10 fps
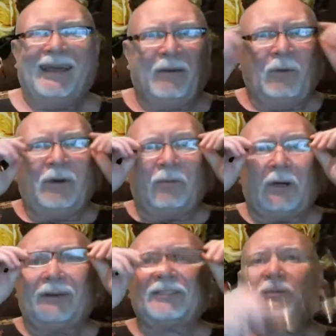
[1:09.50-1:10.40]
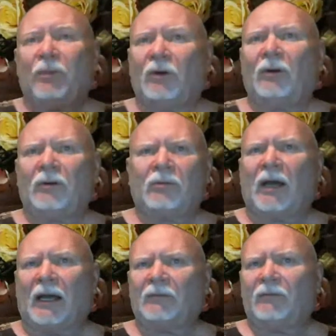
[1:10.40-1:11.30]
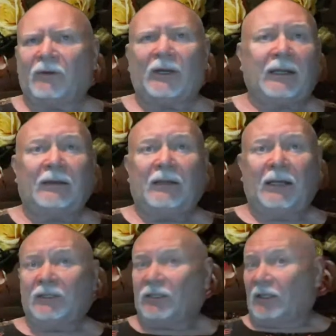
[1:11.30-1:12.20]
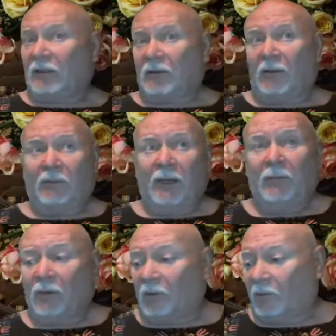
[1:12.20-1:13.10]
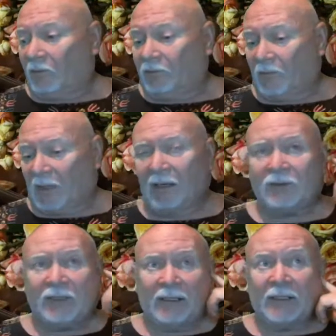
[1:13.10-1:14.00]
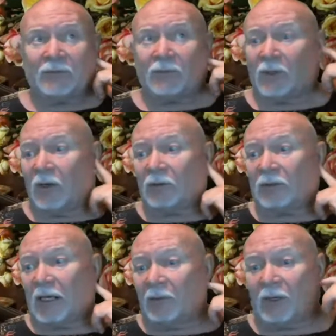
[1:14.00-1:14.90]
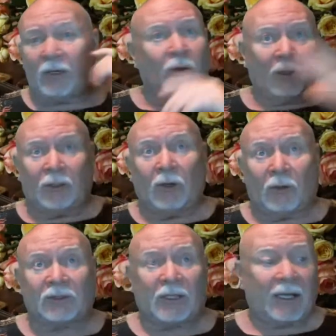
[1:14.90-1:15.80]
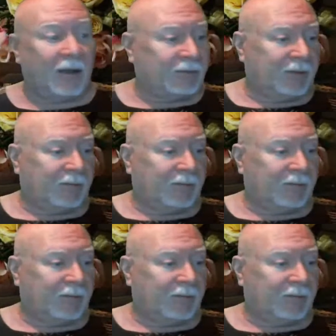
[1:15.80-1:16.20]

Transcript: we're a spoiled, rotten, freaking nation of people. And I've said this for a long time. There are no adults left.